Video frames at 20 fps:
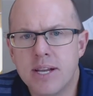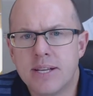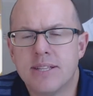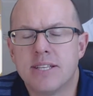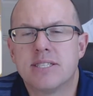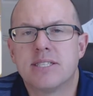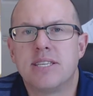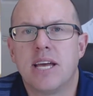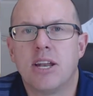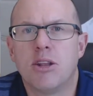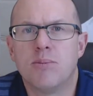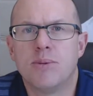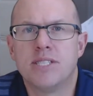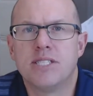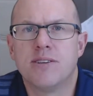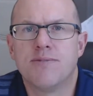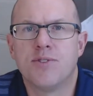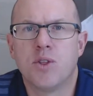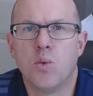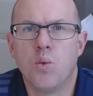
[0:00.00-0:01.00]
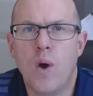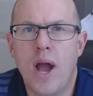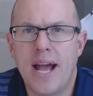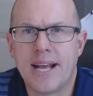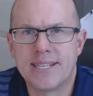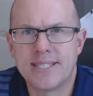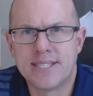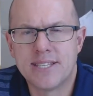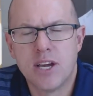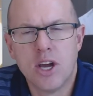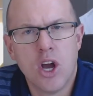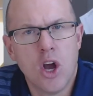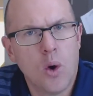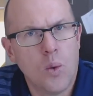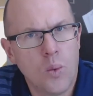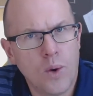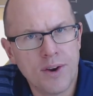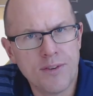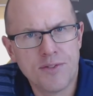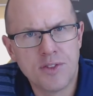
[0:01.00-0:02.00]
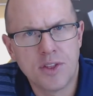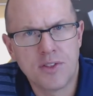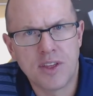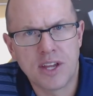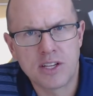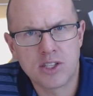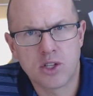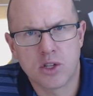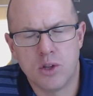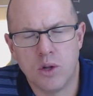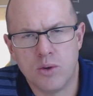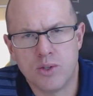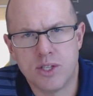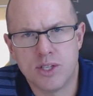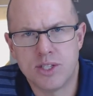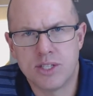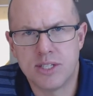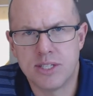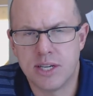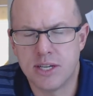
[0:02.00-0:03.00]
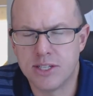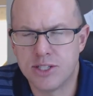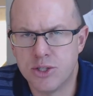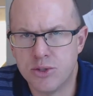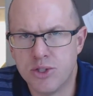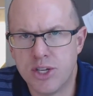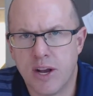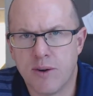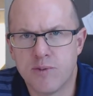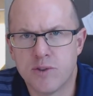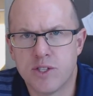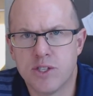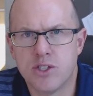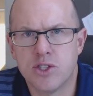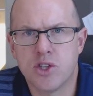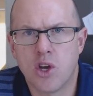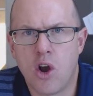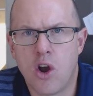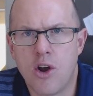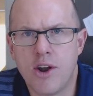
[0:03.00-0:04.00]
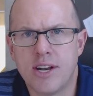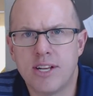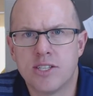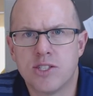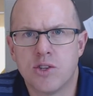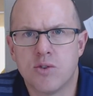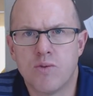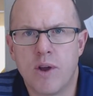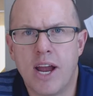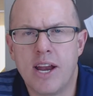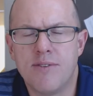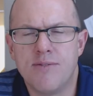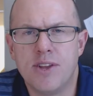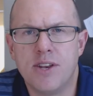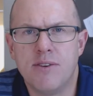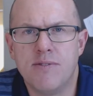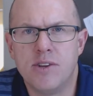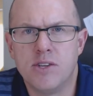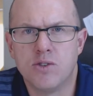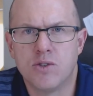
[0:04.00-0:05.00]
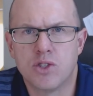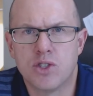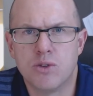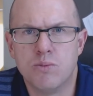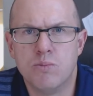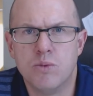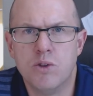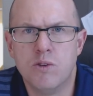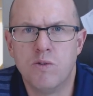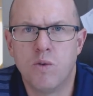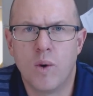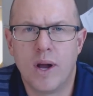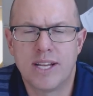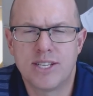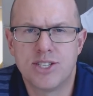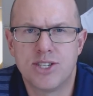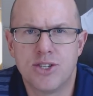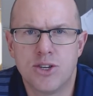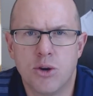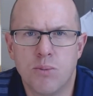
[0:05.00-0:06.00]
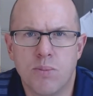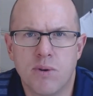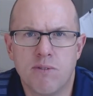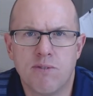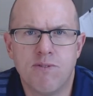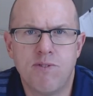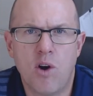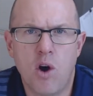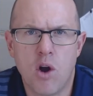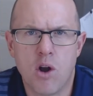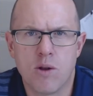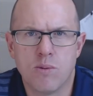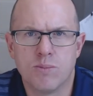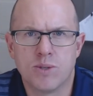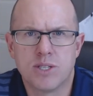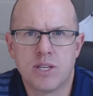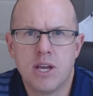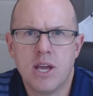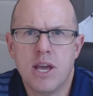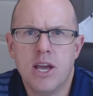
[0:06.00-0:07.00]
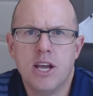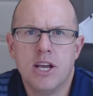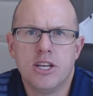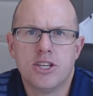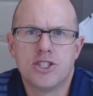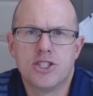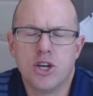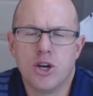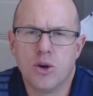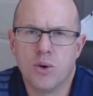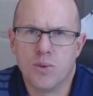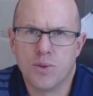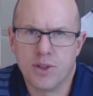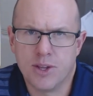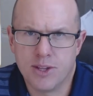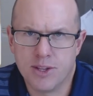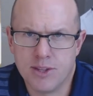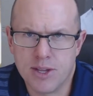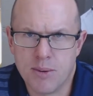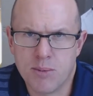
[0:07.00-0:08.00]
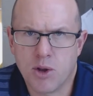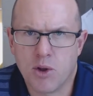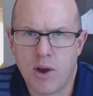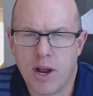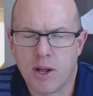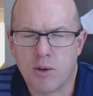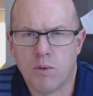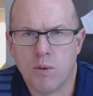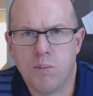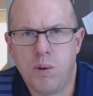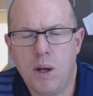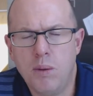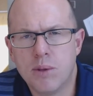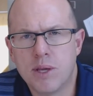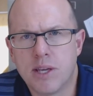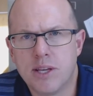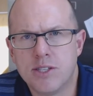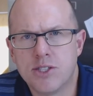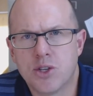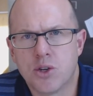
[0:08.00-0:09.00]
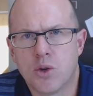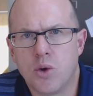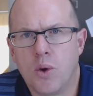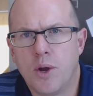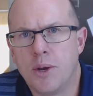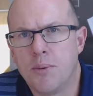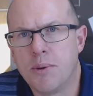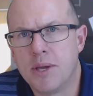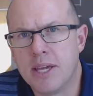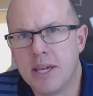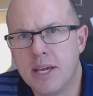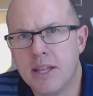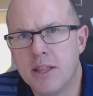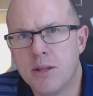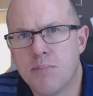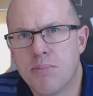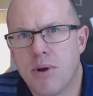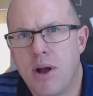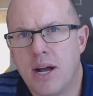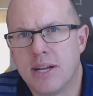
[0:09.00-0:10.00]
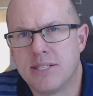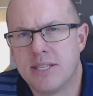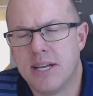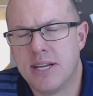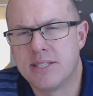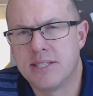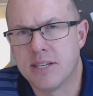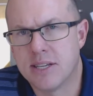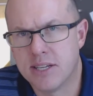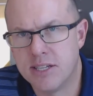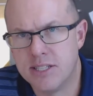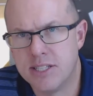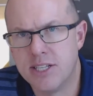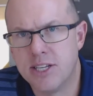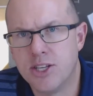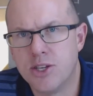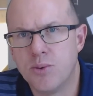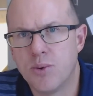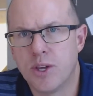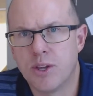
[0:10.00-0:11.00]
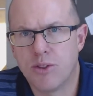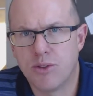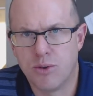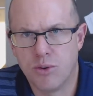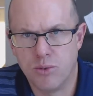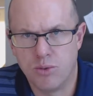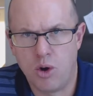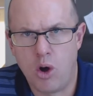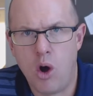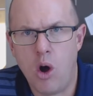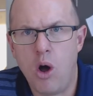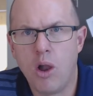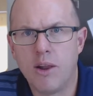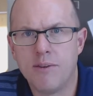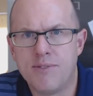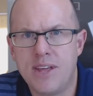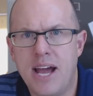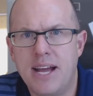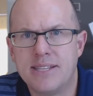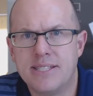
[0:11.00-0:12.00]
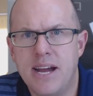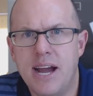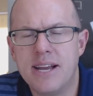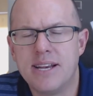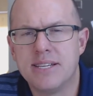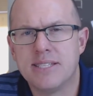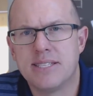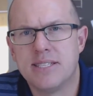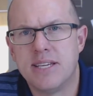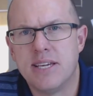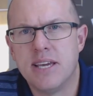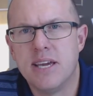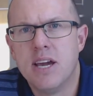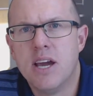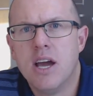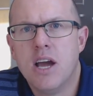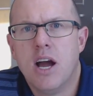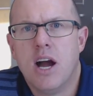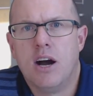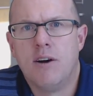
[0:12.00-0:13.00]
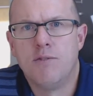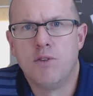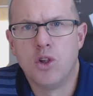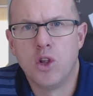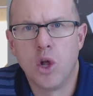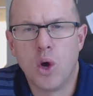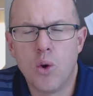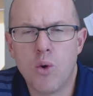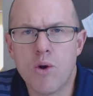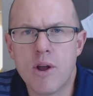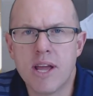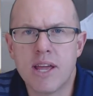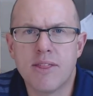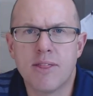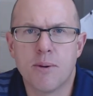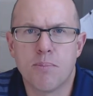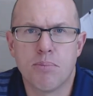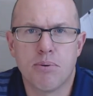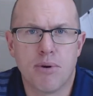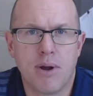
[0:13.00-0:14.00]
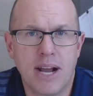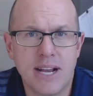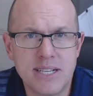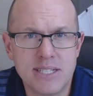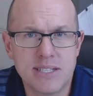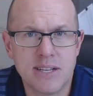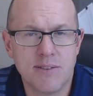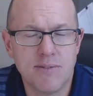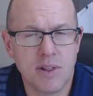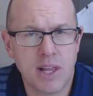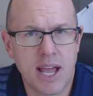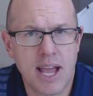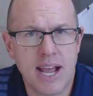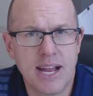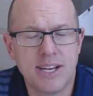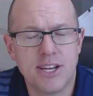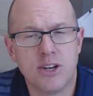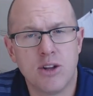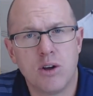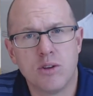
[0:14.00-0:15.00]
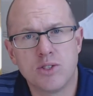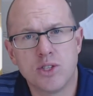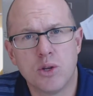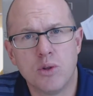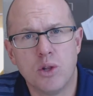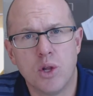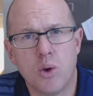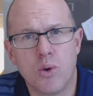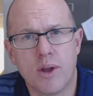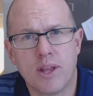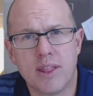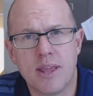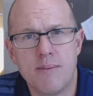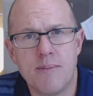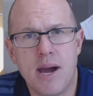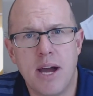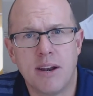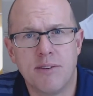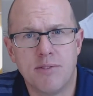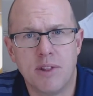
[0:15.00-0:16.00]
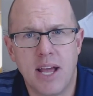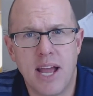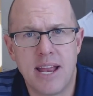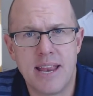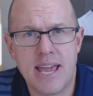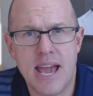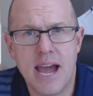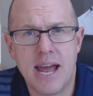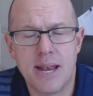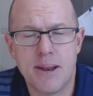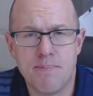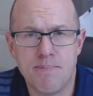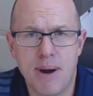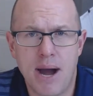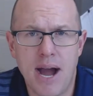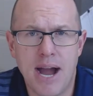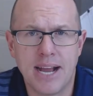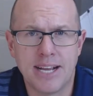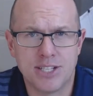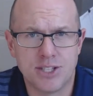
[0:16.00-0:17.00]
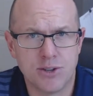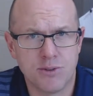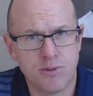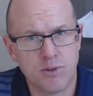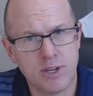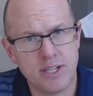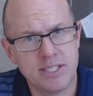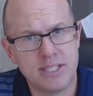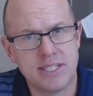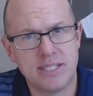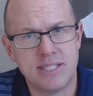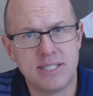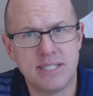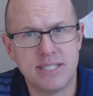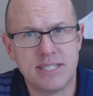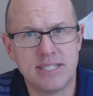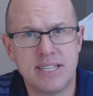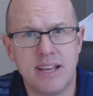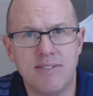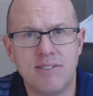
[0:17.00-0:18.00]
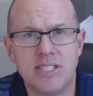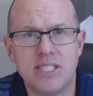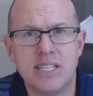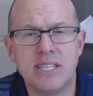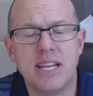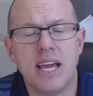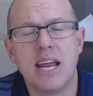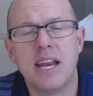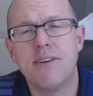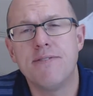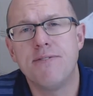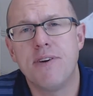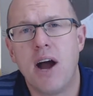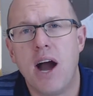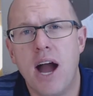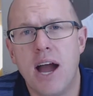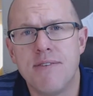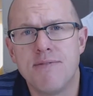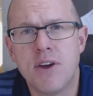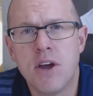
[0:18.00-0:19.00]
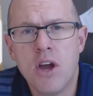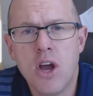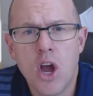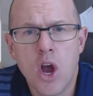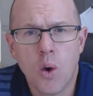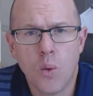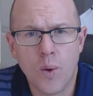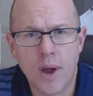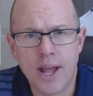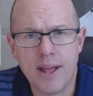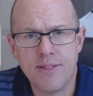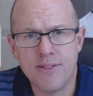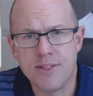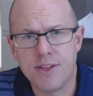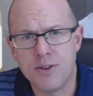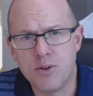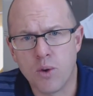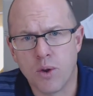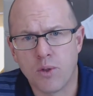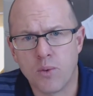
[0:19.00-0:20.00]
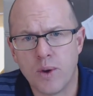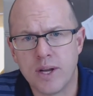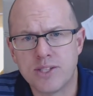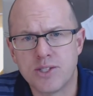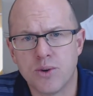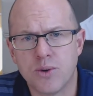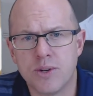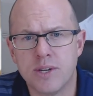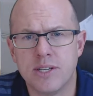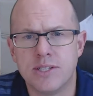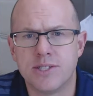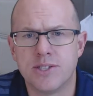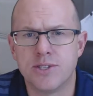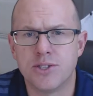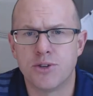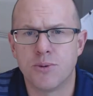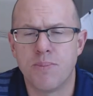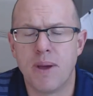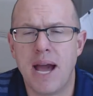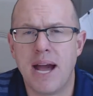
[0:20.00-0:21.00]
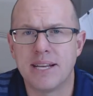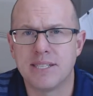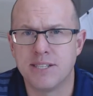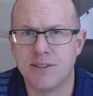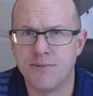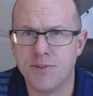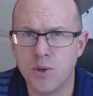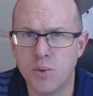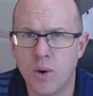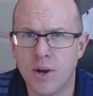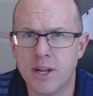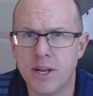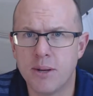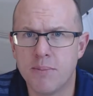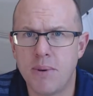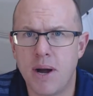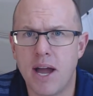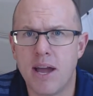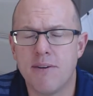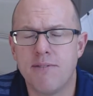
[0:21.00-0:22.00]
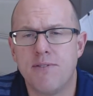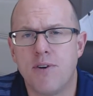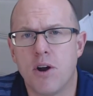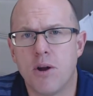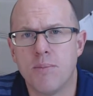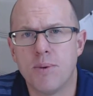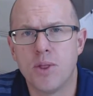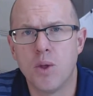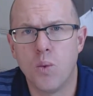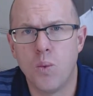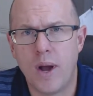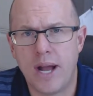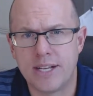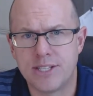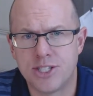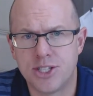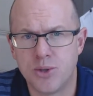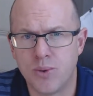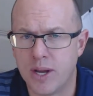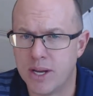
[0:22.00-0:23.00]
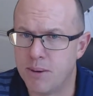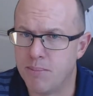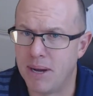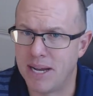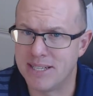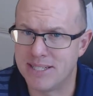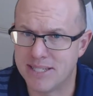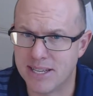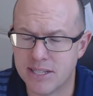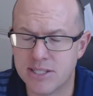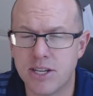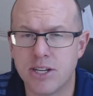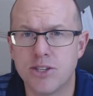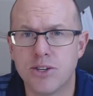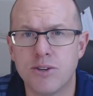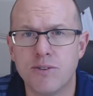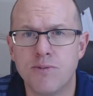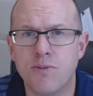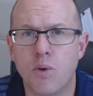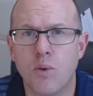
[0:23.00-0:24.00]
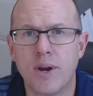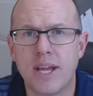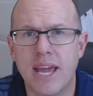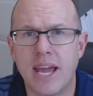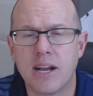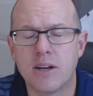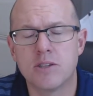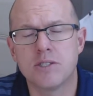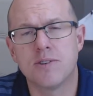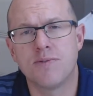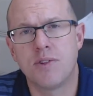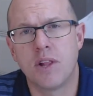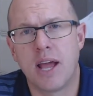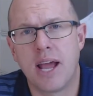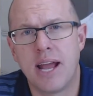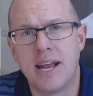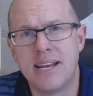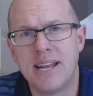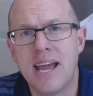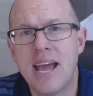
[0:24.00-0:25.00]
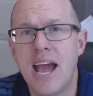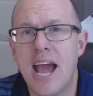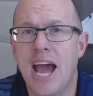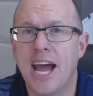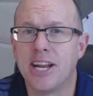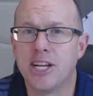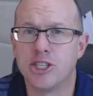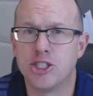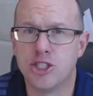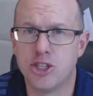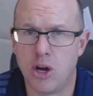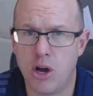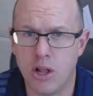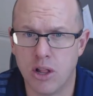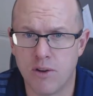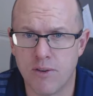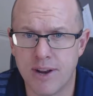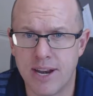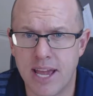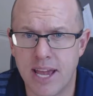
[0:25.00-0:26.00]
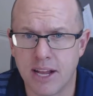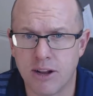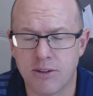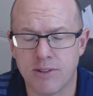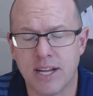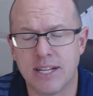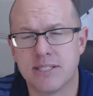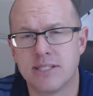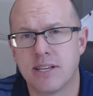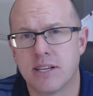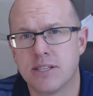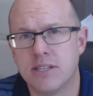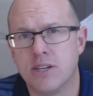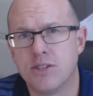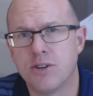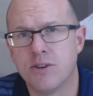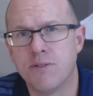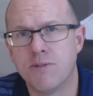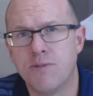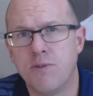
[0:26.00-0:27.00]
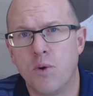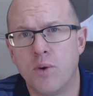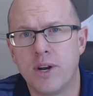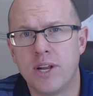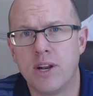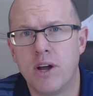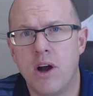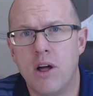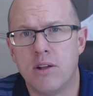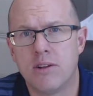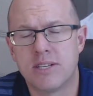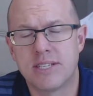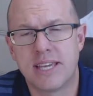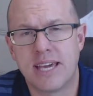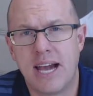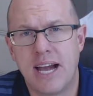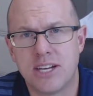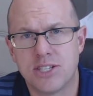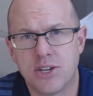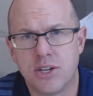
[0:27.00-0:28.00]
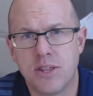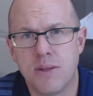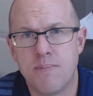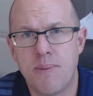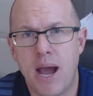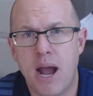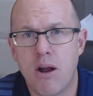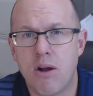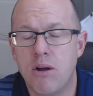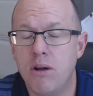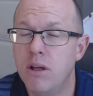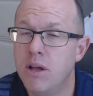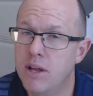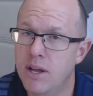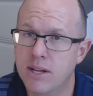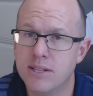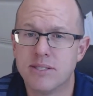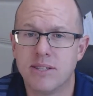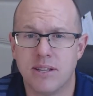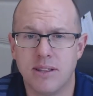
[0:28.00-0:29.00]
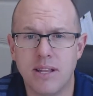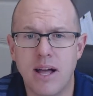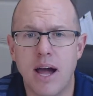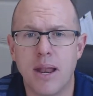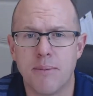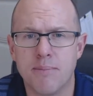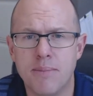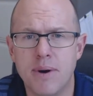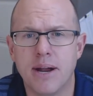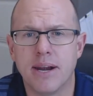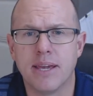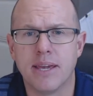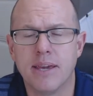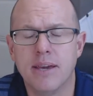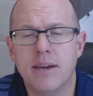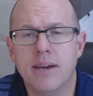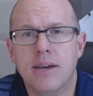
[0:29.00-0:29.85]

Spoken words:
The settlement of the West. One of the things closest to Jefferson's heart is the right of individuals to move west and open farms. So the Democratic Republicans are going to begin the process and continuing through all of that dynasty of lowering the price of land and also lowering the amount of land you had to buy. So for instance, in 1785, when the Northwest Ordinances are passed, if you wanted to buy a farm in the West, you had to buy 640 acres of land at $1 an acre. That's $640 cash on the barrel. It's a lot of money.